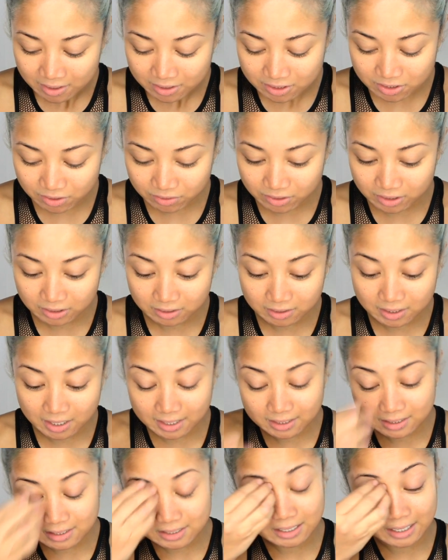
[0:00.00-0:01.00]
So the look I
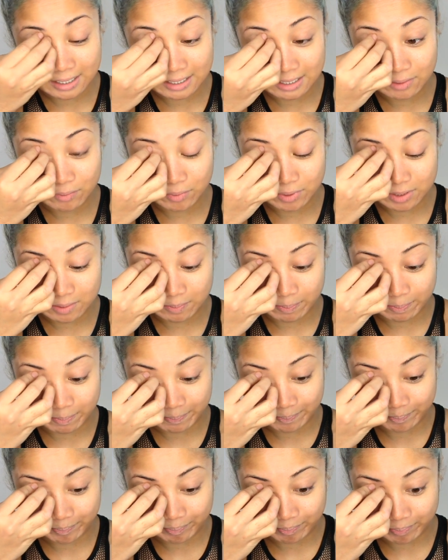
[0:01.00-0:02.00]
decided was
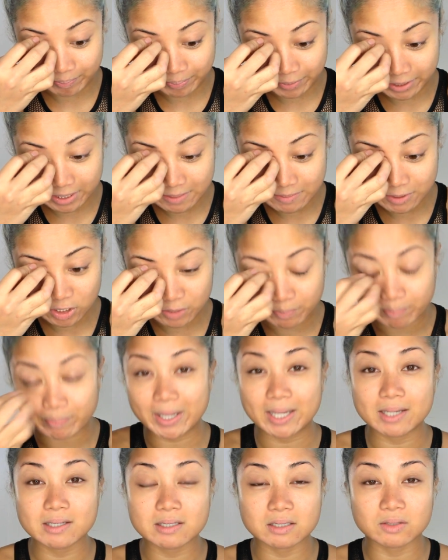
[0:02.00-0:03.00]
pretty much
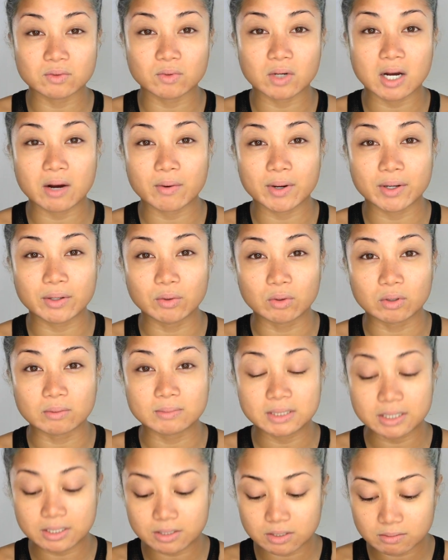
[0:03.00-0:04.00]
based on how I
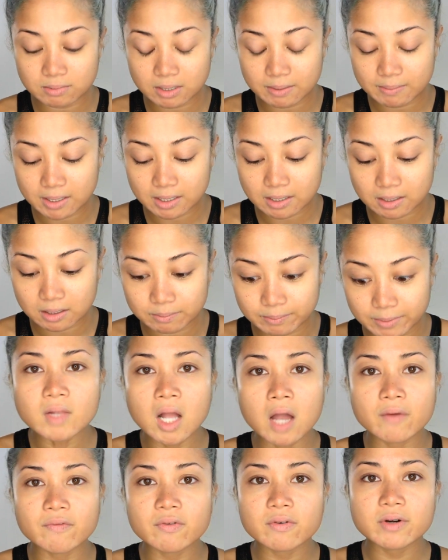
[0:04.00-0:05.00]
normally do my makeup.
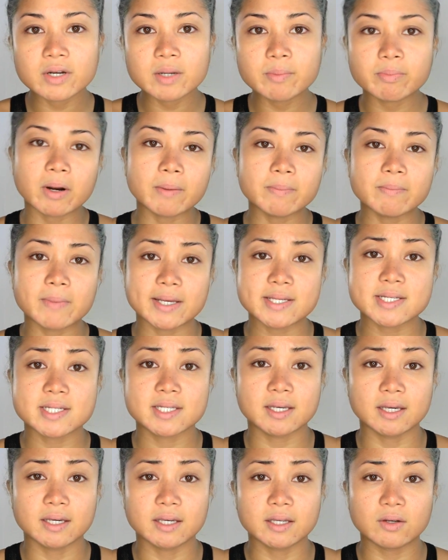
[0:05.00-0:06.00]
I've already prepped my
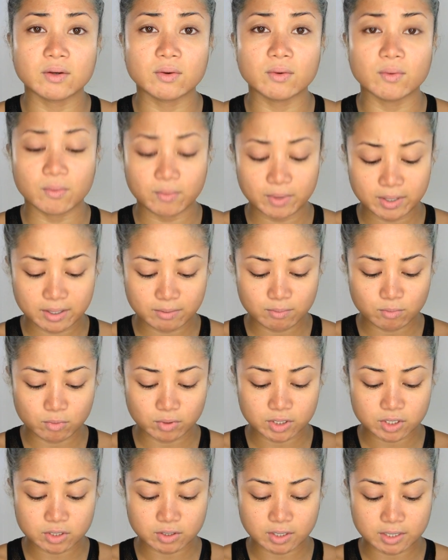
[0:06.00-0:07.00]
skin with
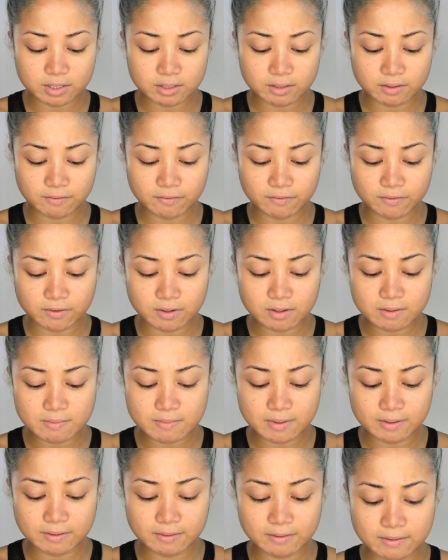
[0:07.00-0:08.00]
moisturizer
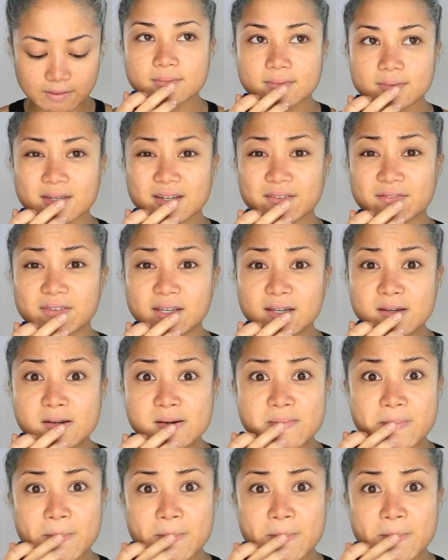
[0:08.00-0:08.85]
from Avene.